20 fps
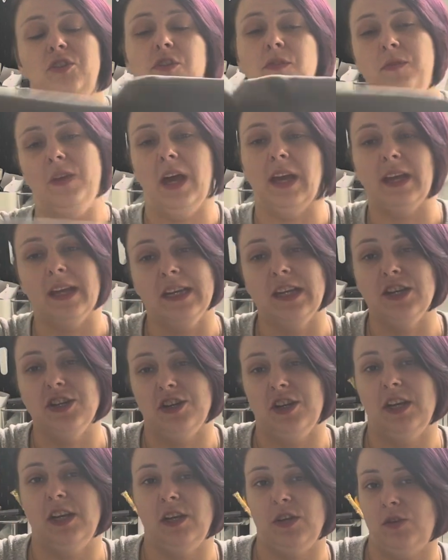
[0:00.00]
you've like
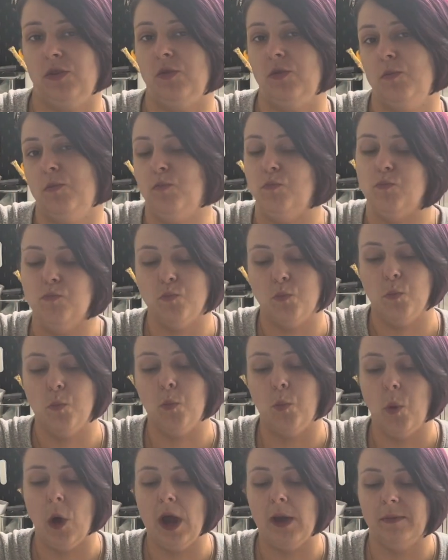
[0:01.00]
initially
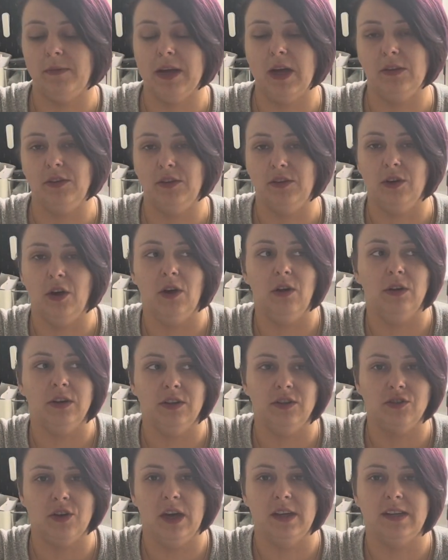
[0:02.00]
wiped down your dog and
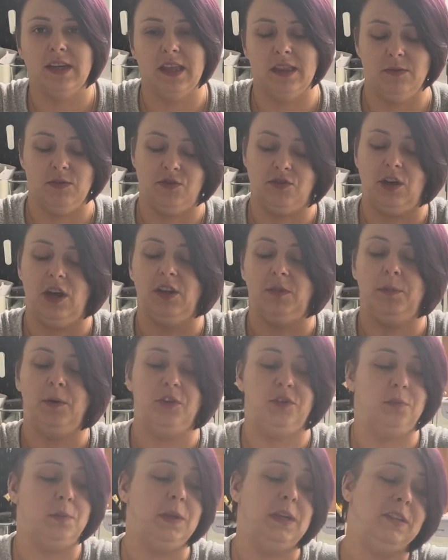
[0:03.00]
tried to get them as dry as
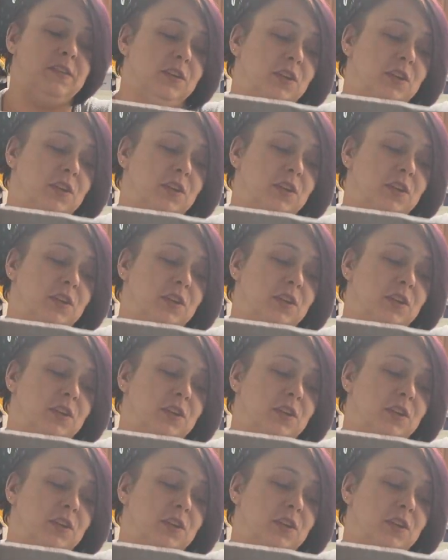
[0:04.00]
possible. It's a